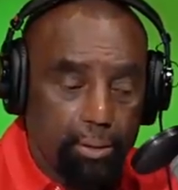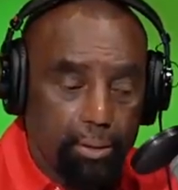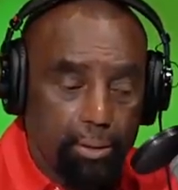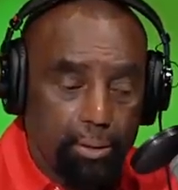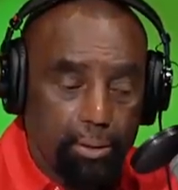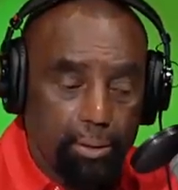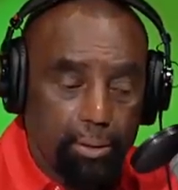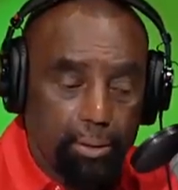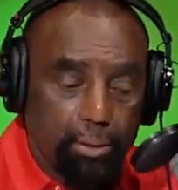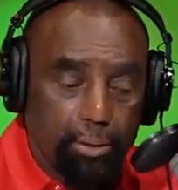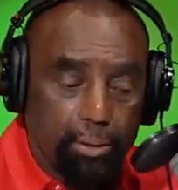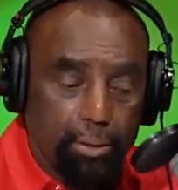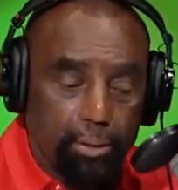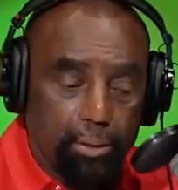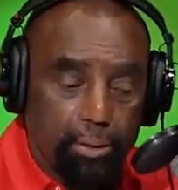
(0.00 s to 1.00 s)

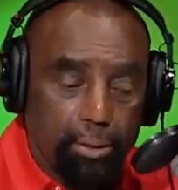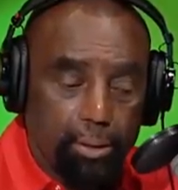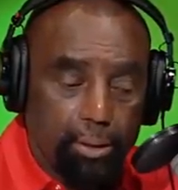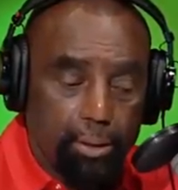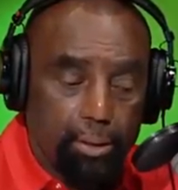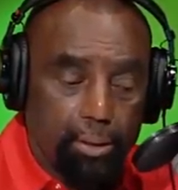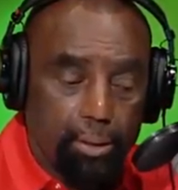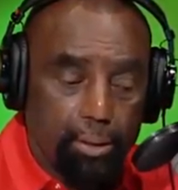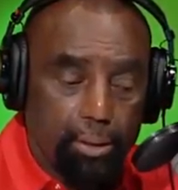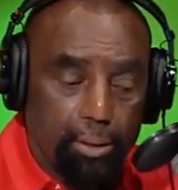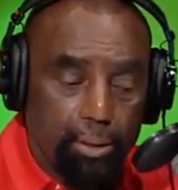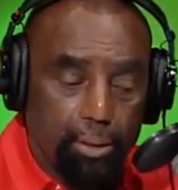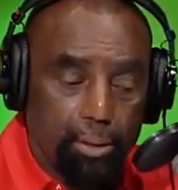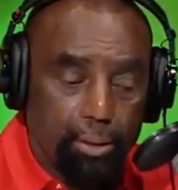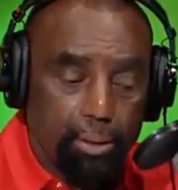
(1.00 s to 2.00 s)

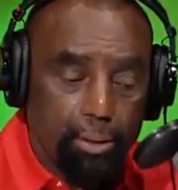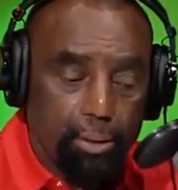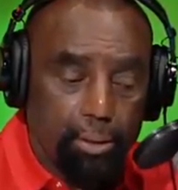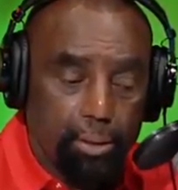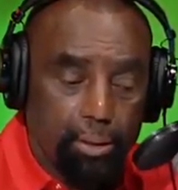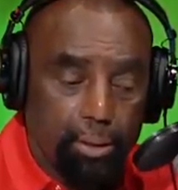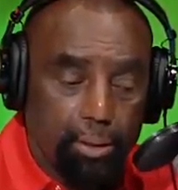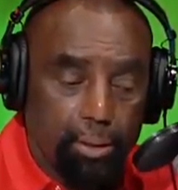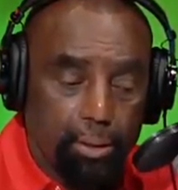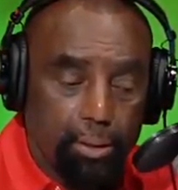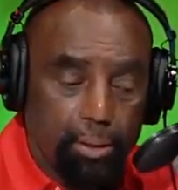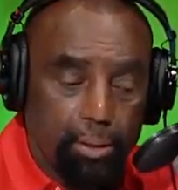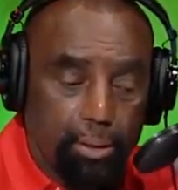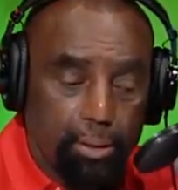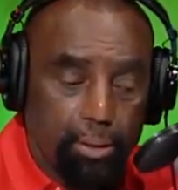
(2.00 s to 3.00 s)

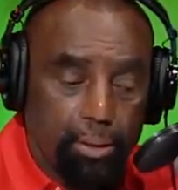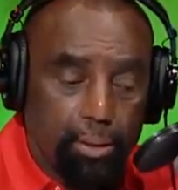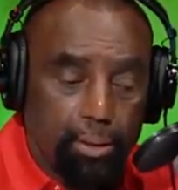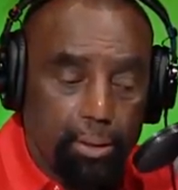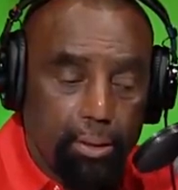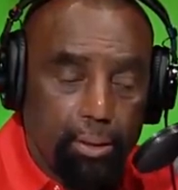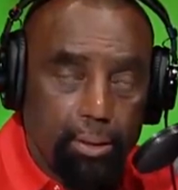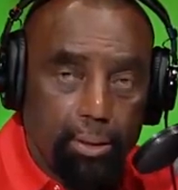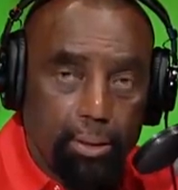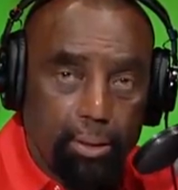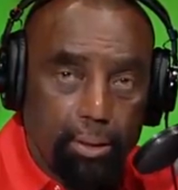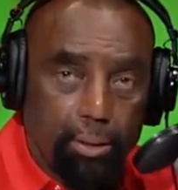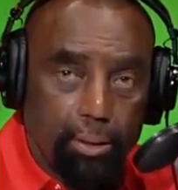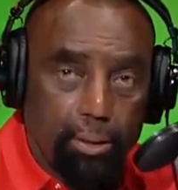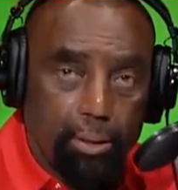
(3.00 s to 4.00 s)

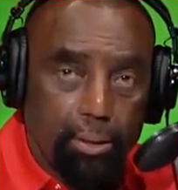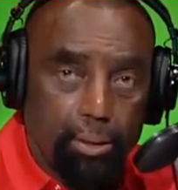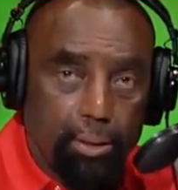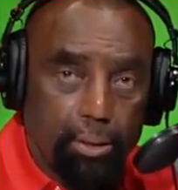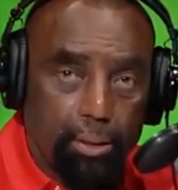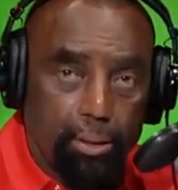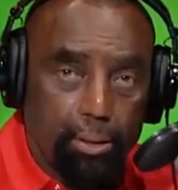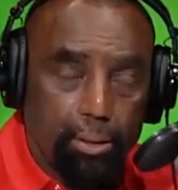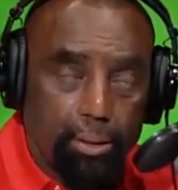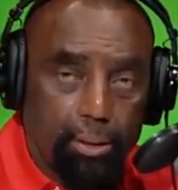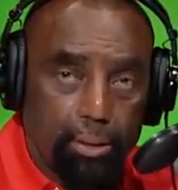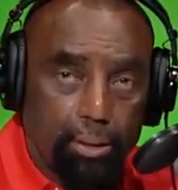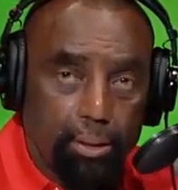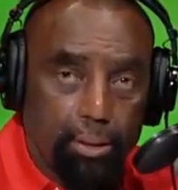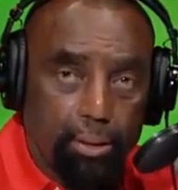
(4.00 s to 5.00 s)

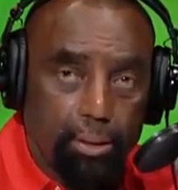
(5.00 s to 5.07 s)
No words are spoken by the person on screen.